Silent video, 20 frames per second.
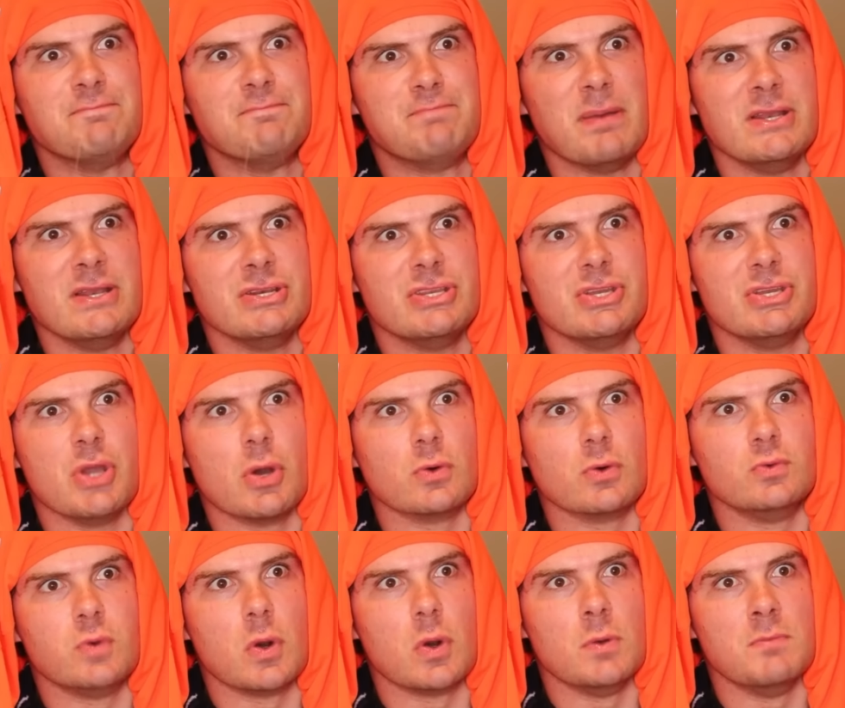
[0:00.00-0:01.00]
been to your
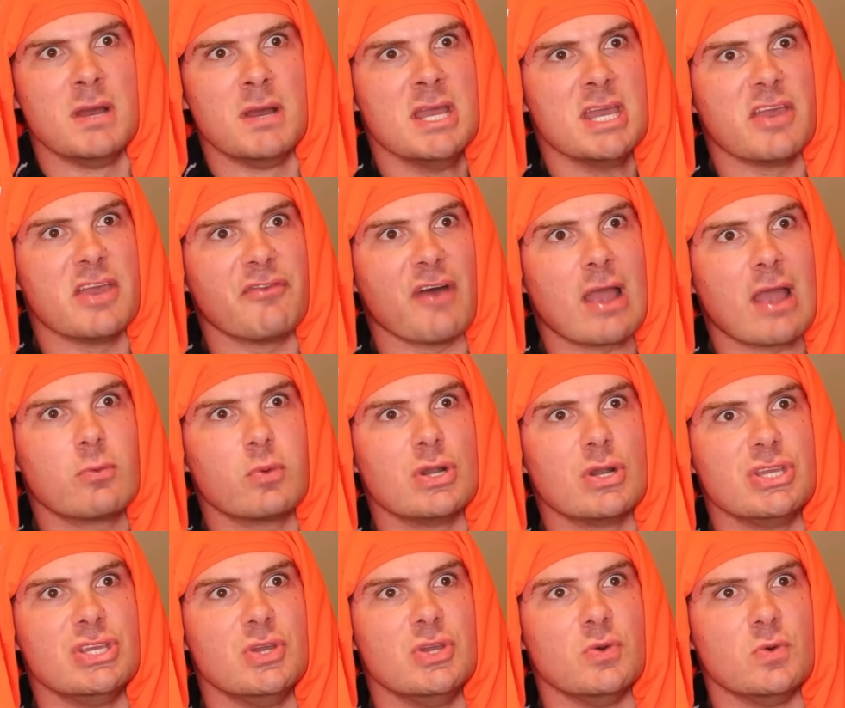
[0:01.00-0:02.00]
room. If I were
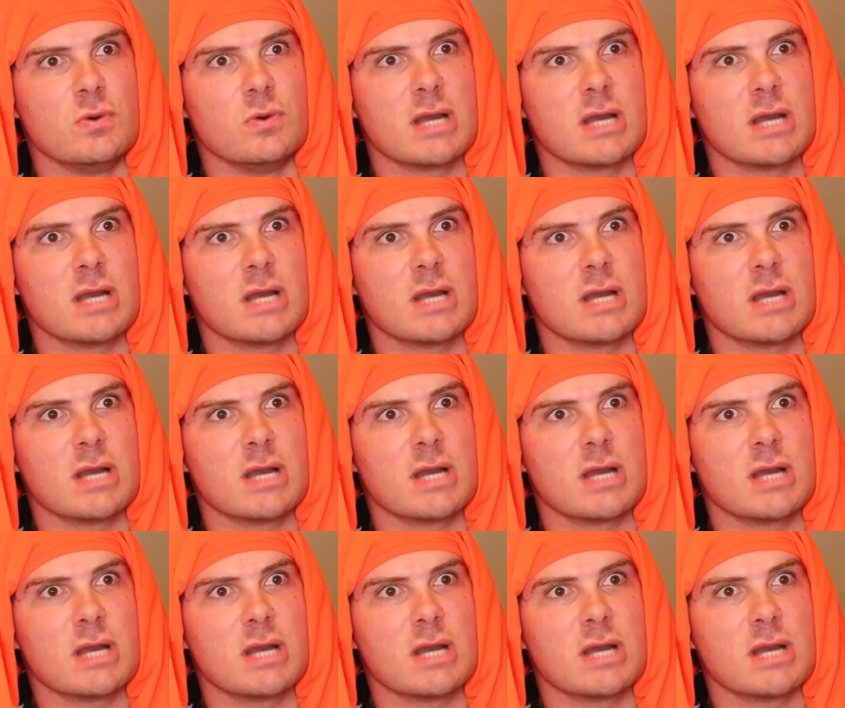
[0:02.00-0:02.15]
you,